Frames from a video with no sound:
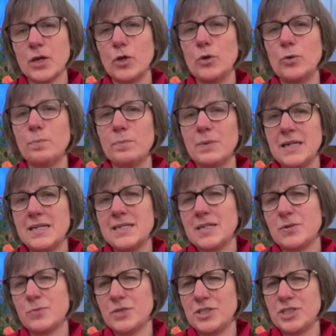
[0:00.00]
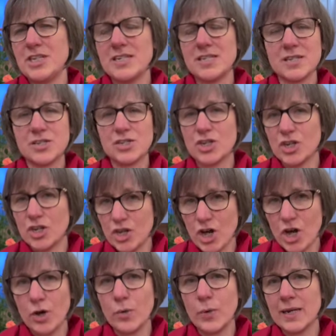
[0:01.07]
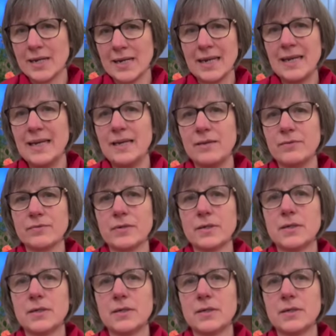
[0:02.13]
who pleaded with Jesus to go and leave.